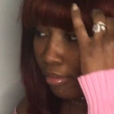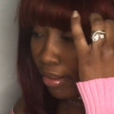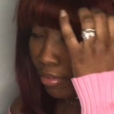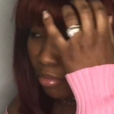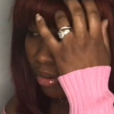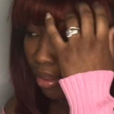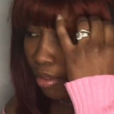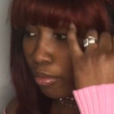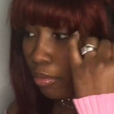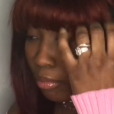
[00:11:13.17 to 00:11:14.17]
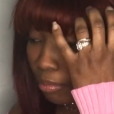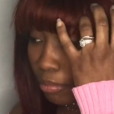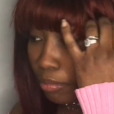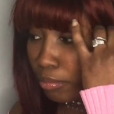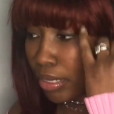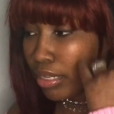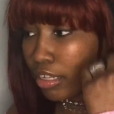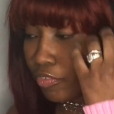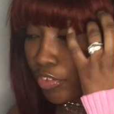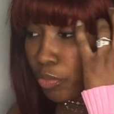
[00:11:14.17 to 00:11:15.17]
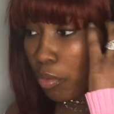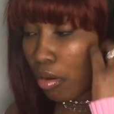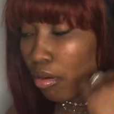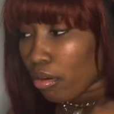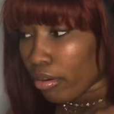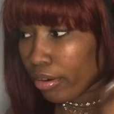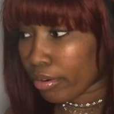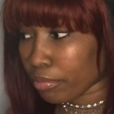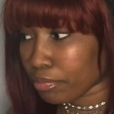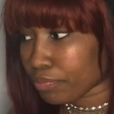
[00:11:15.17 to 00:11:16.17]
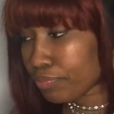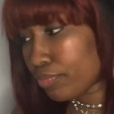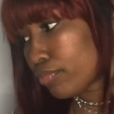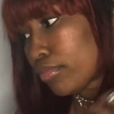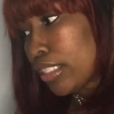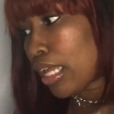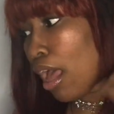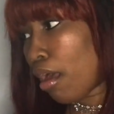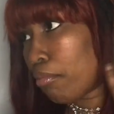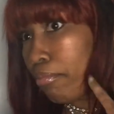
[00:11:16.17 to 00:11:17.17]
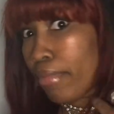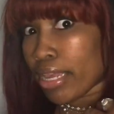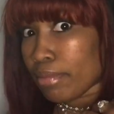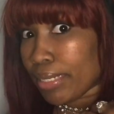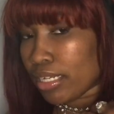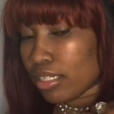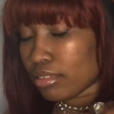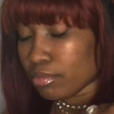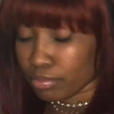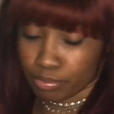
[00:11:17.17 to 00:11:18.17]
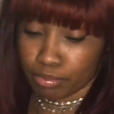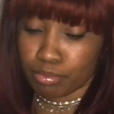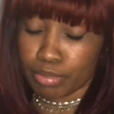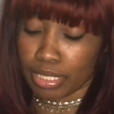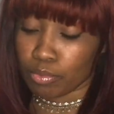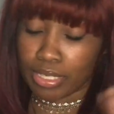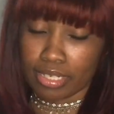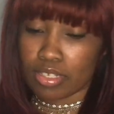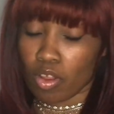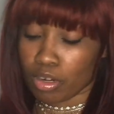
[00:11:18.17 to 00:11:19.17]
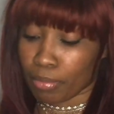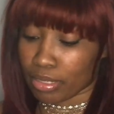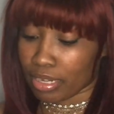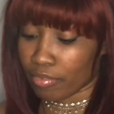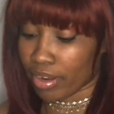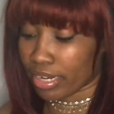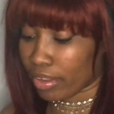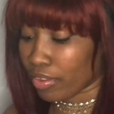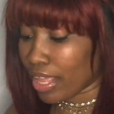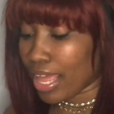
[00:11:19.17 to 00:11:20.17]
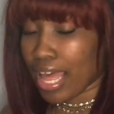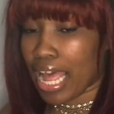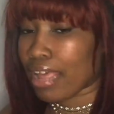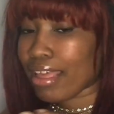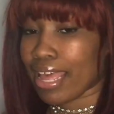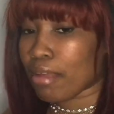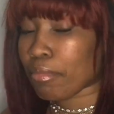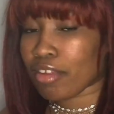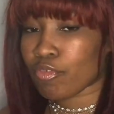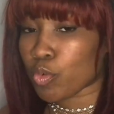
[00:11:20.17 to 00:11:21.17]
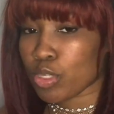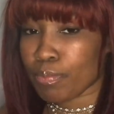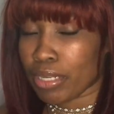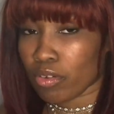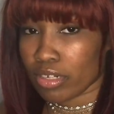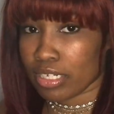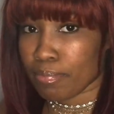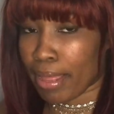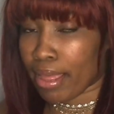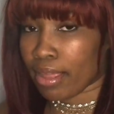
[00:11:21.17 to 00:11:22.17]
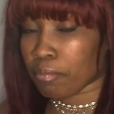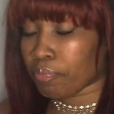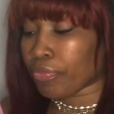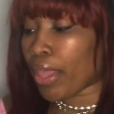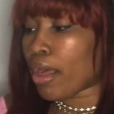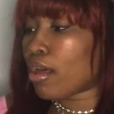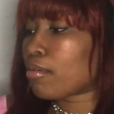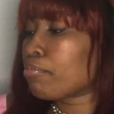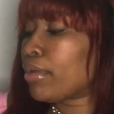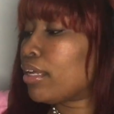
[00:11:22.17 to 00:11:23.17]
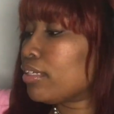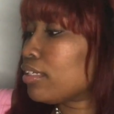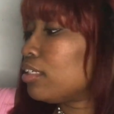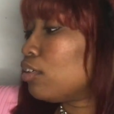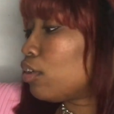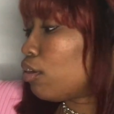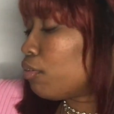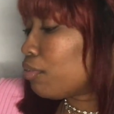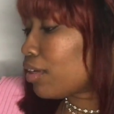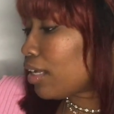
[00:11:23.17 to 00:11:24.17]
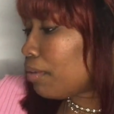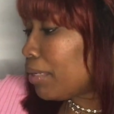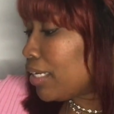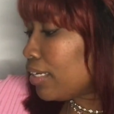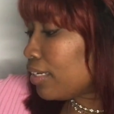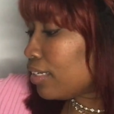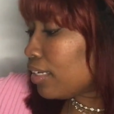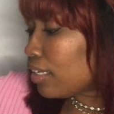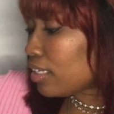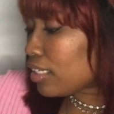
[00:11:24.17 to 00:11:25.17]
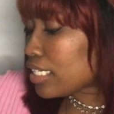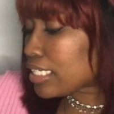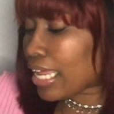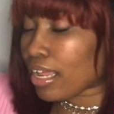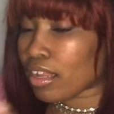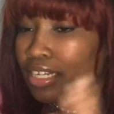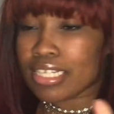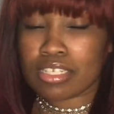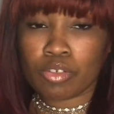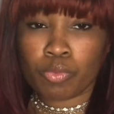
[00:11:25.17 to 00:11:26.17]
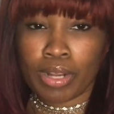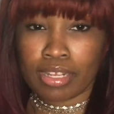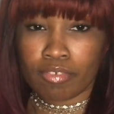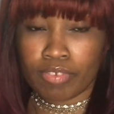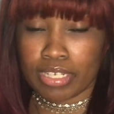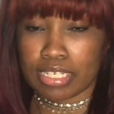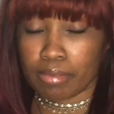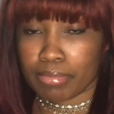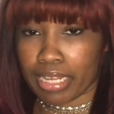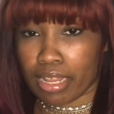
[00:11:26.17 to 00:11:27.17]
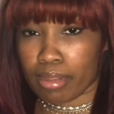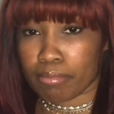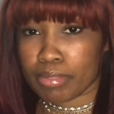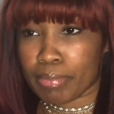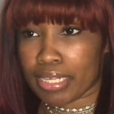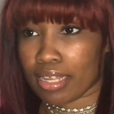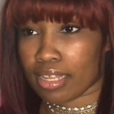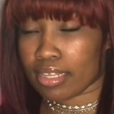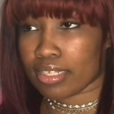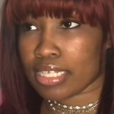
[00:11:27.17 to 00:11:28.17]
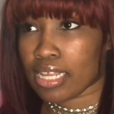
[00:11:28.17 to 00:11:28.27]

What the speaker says: I don't know, but if you are, maybe. But we ain't talking about that right now. I had my full spin on this bag. But, you know, I mean, style is irrelevant sometimes, because